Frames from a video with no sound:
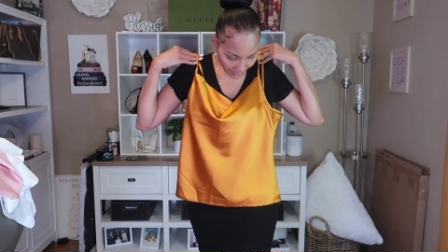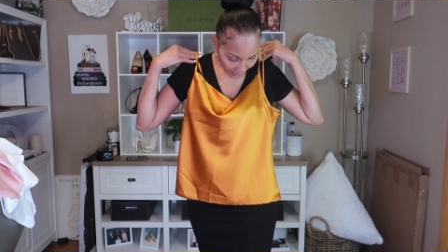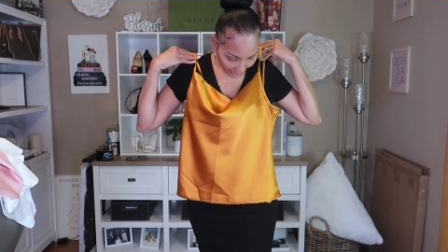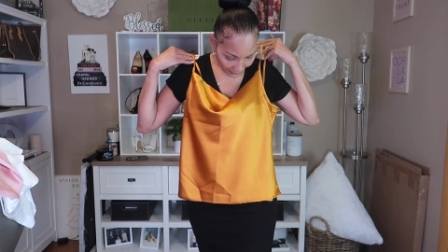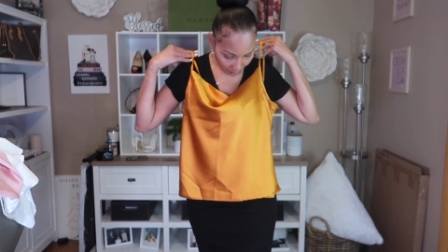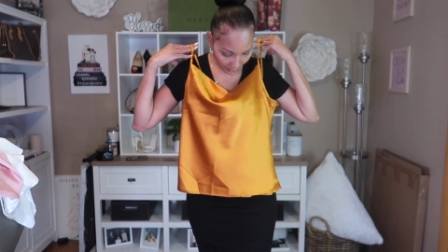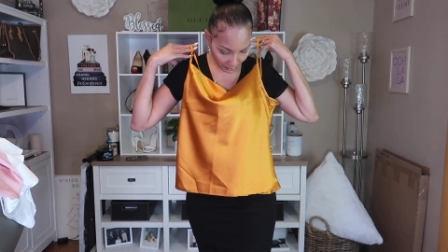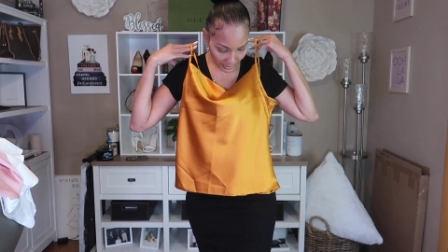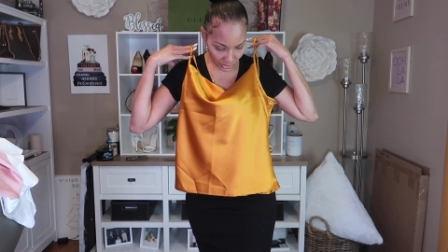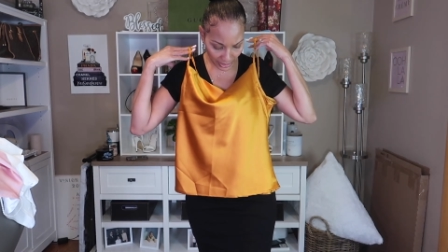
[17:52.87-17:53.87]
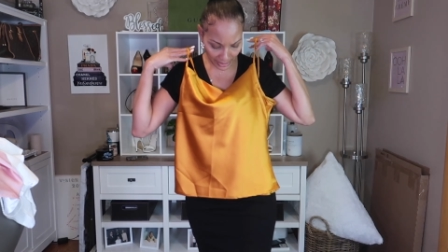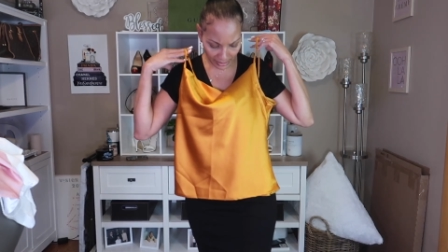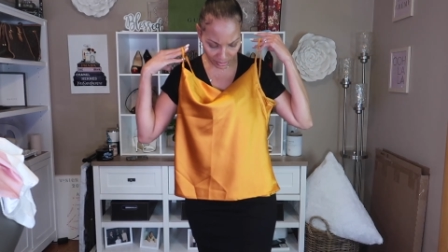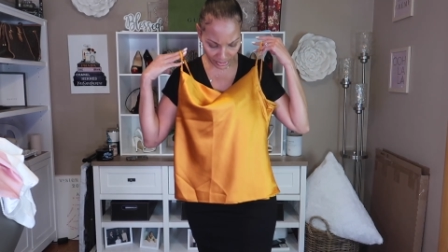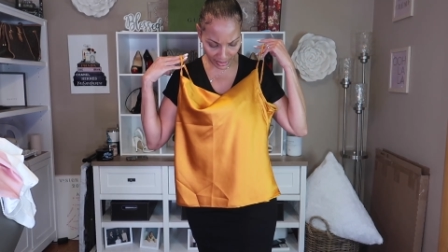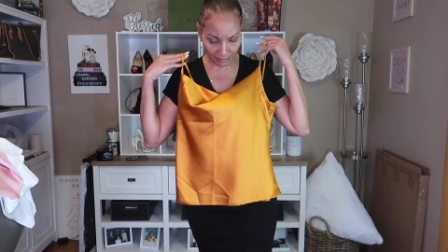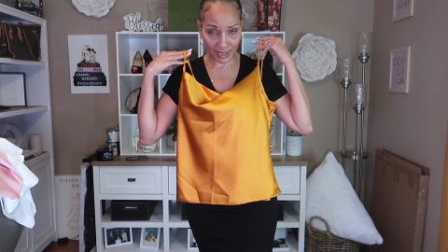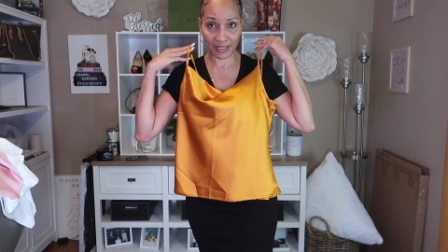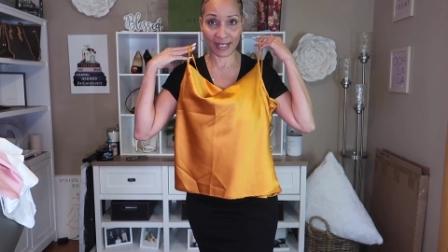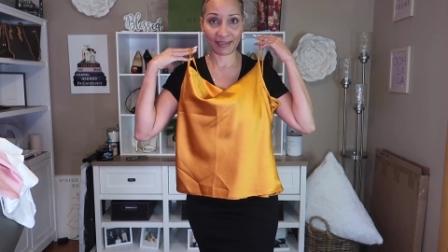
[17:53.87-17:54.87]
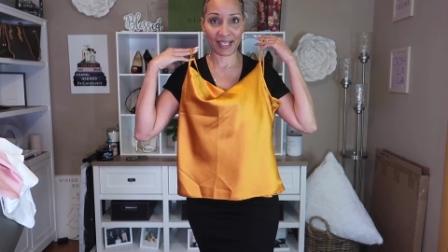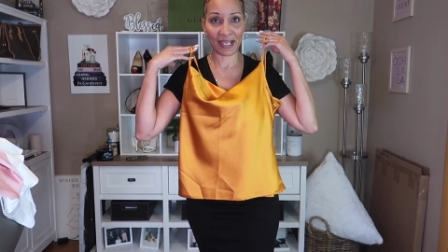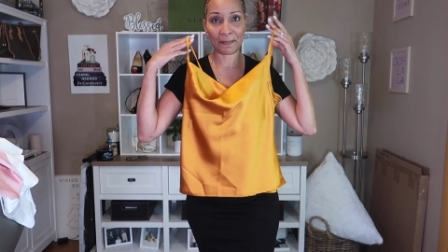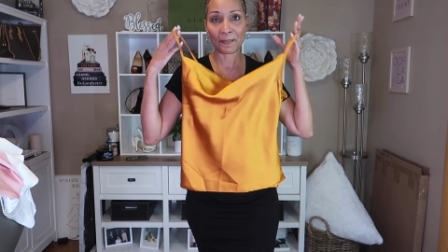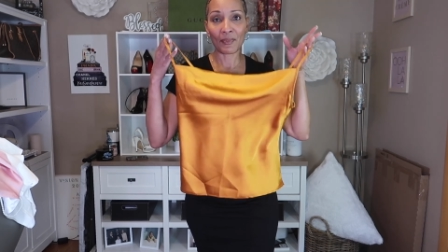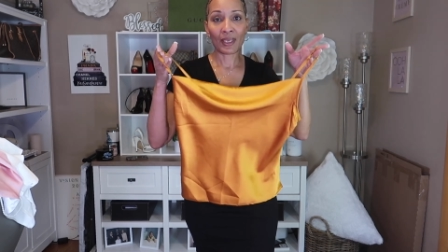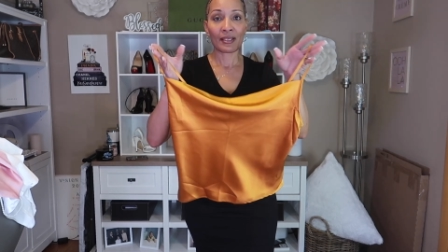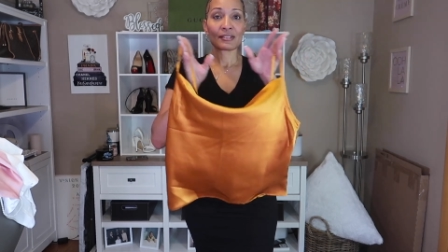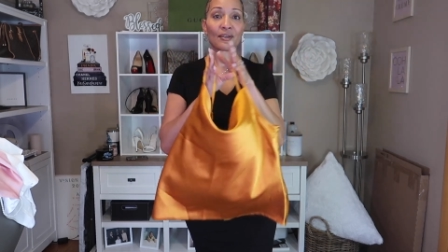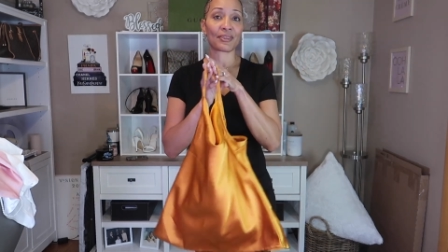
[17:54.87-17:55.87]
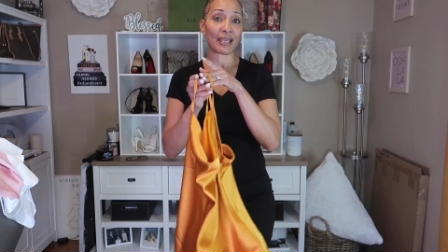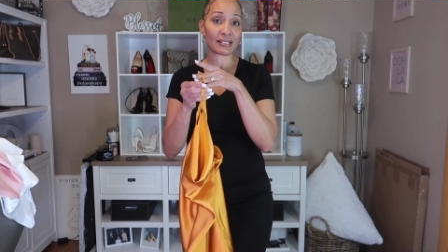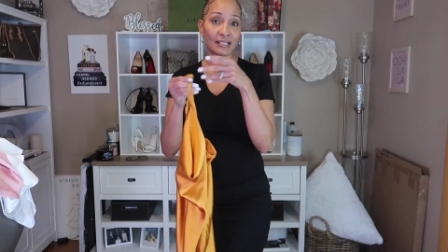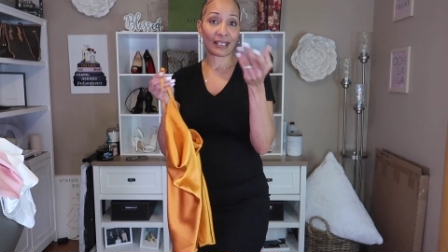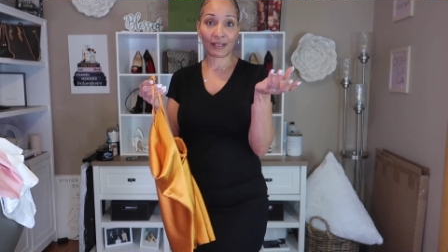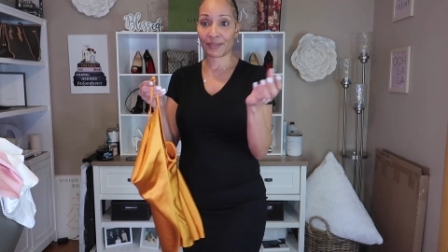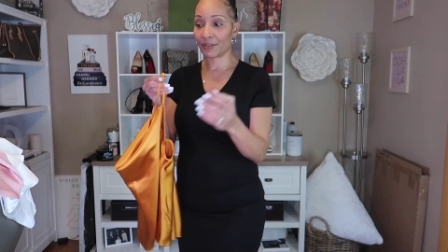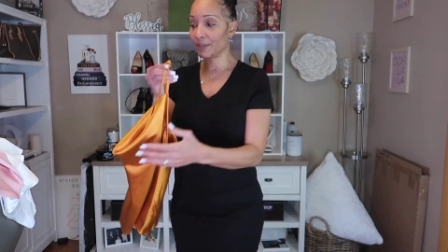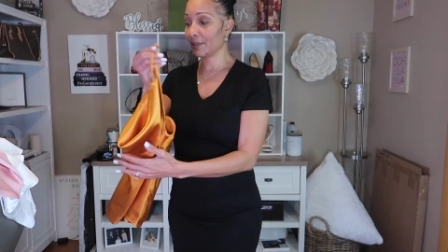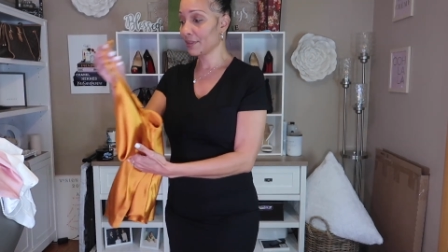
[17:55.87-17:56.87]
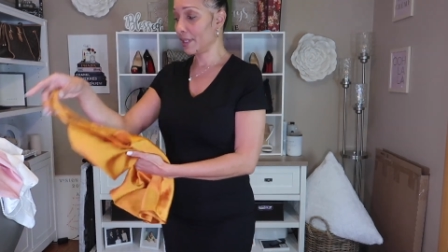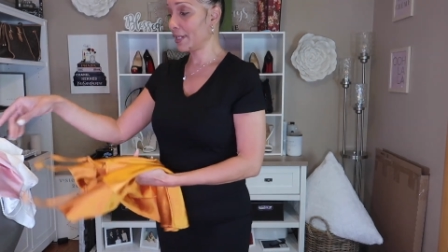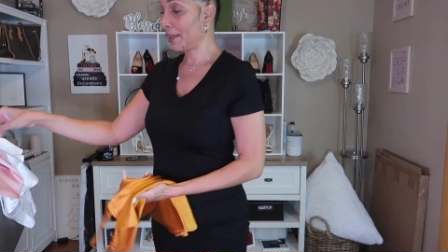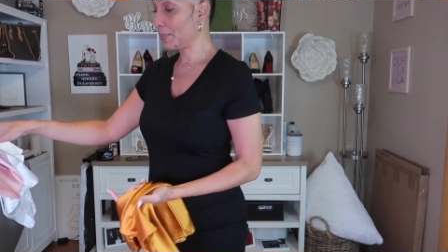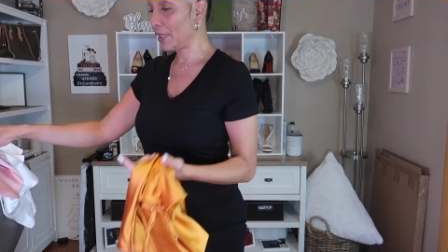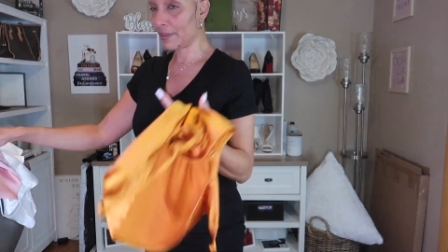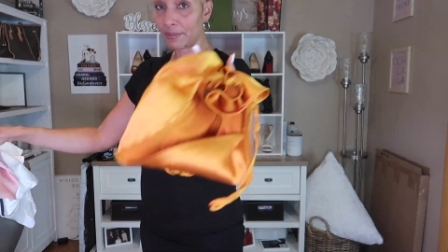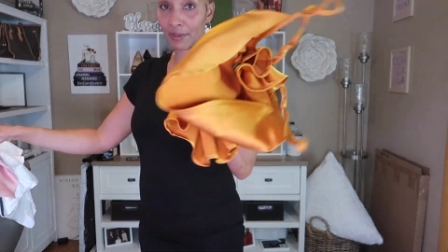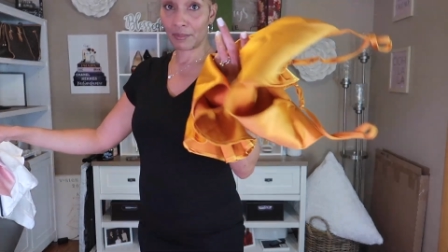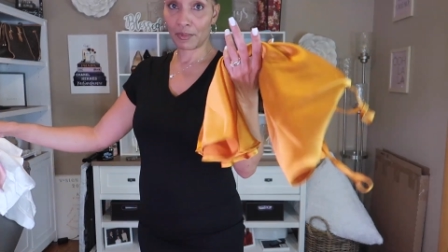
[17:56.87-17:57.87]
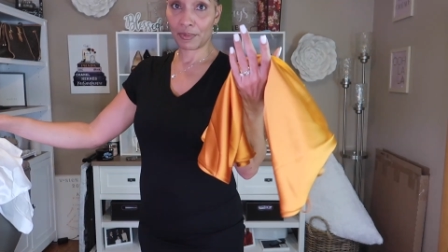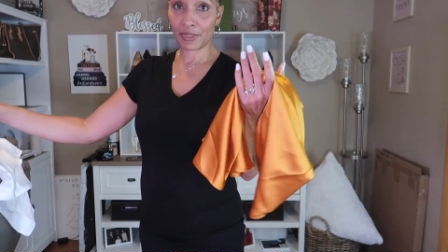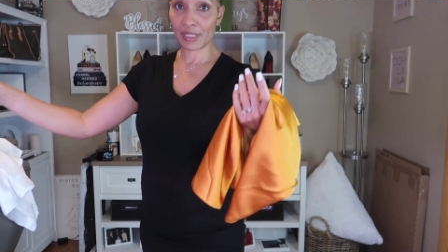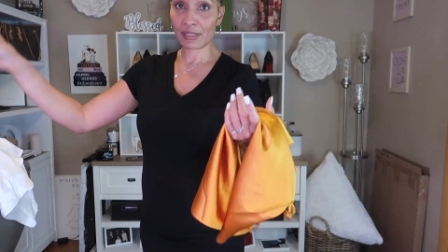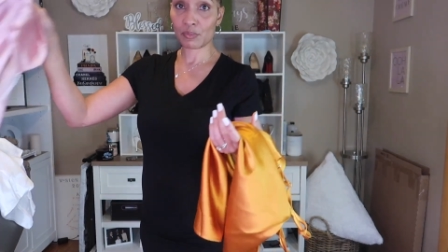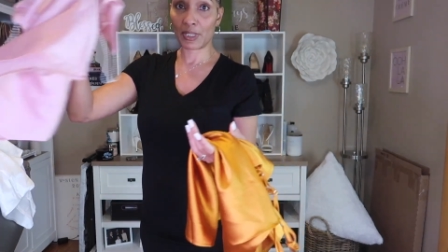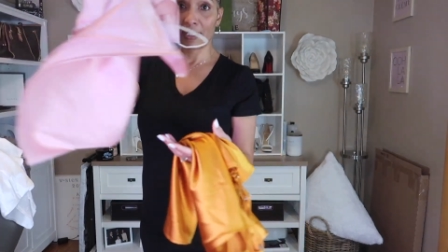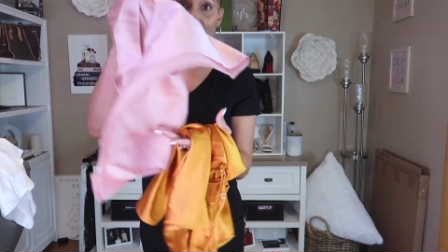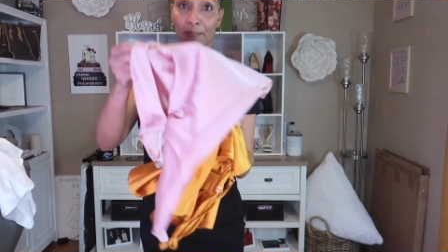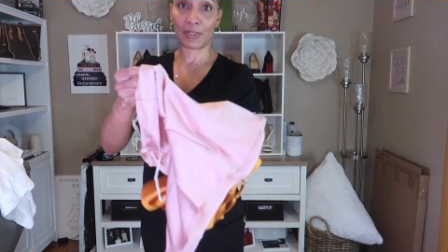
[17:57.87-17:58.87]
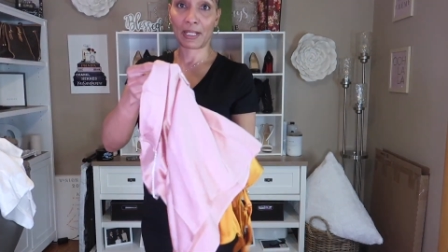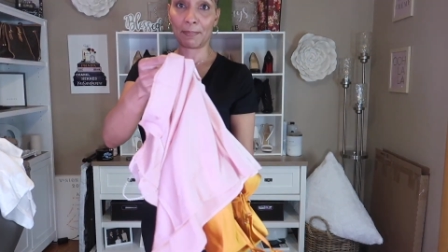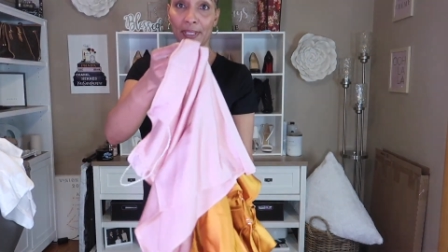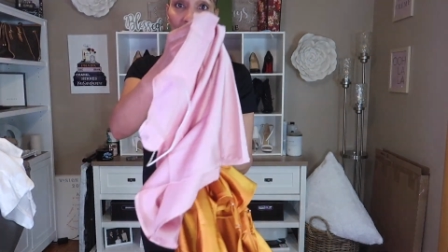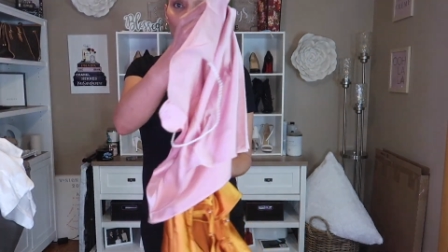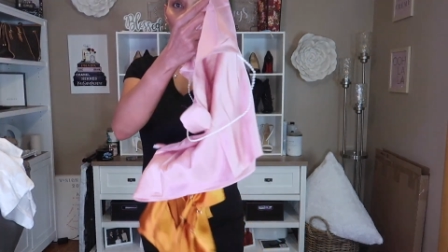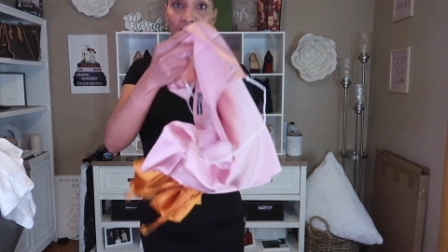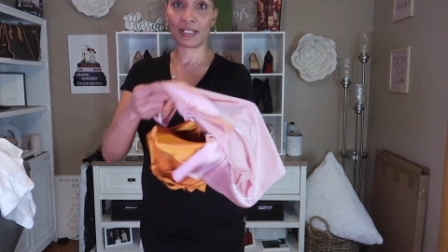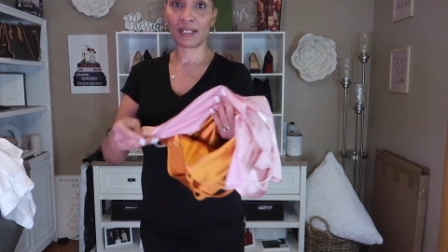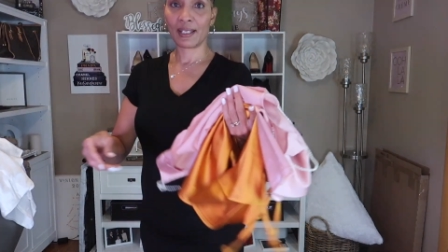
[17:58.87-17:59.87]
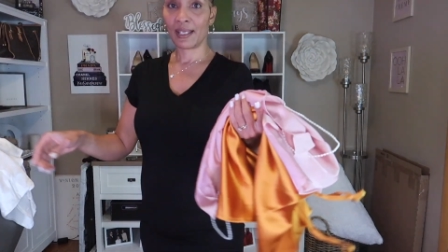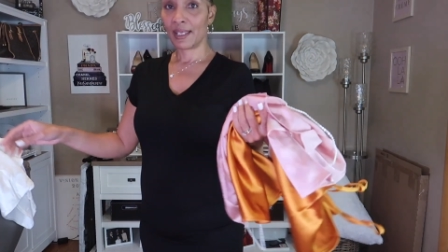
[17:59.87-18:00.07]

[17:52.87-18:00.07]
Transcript: that I can wear with jeans or something like that. So that's the other, and I brought this one, I brought a pink one,